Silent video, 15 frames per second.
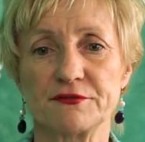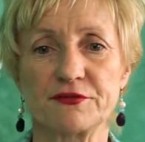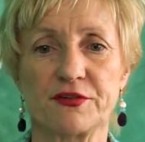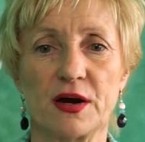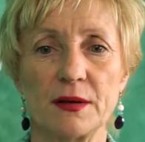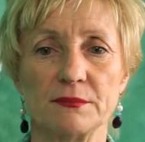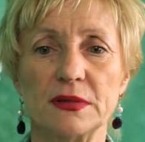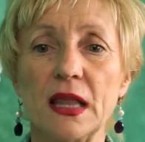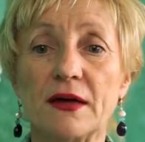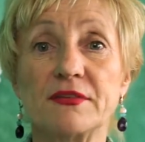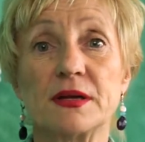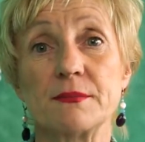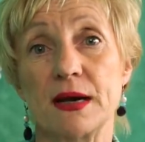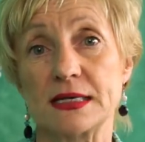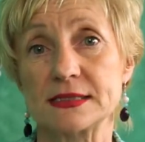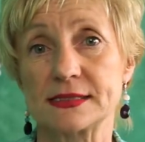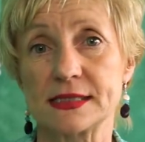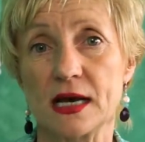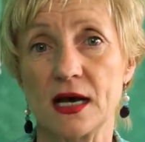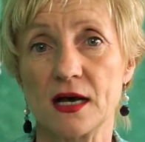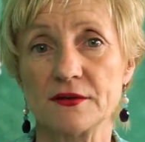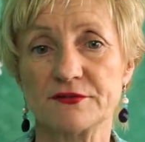from loving
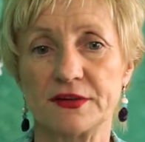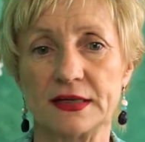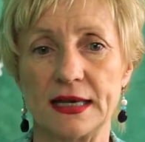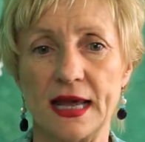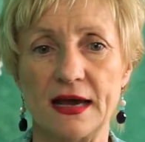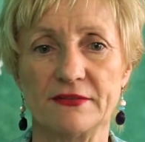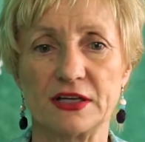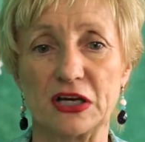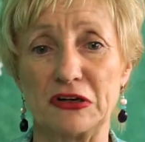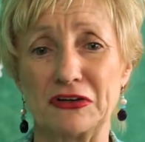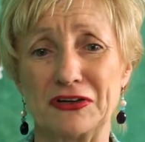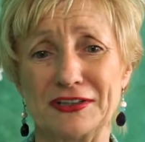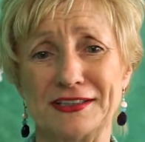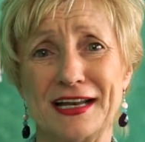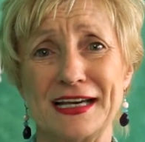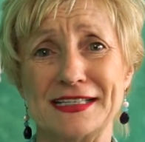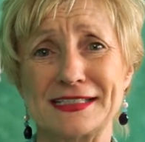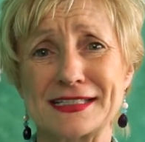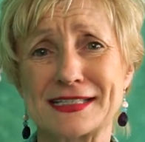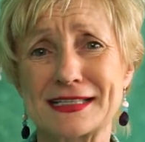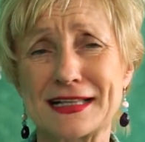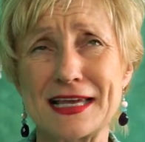myself and having a good night's
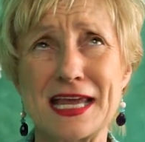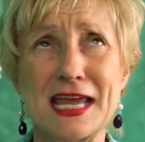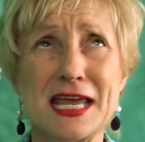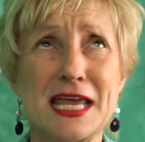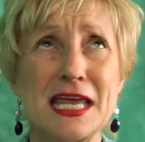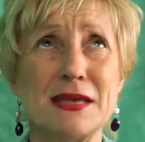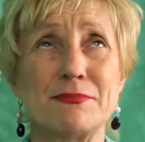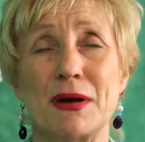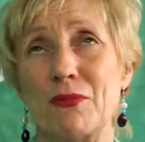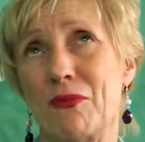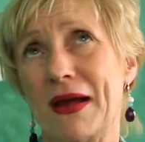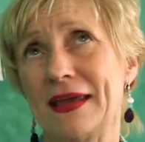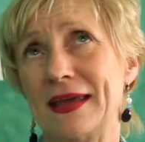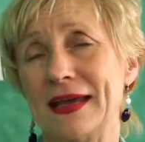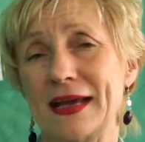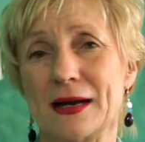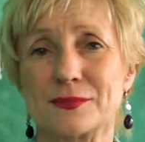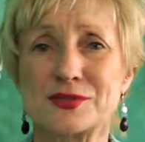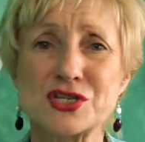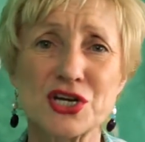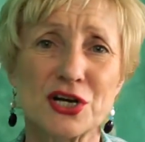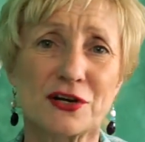sleep and waking
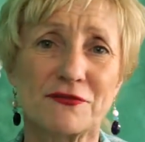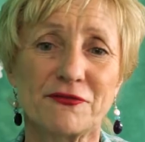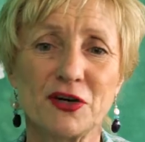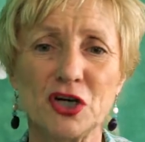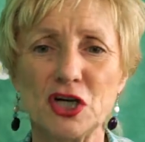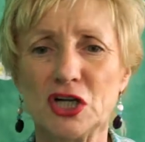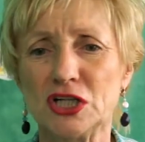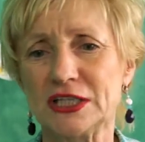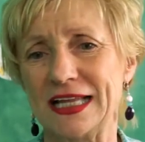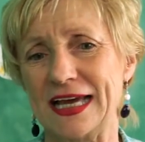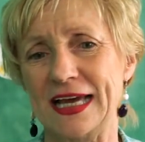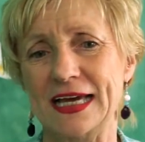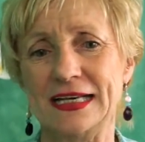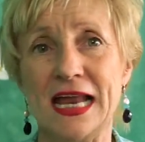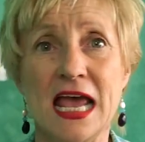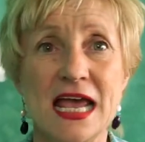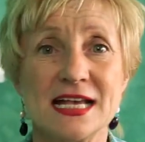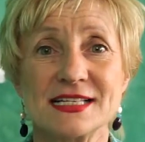up cheerful and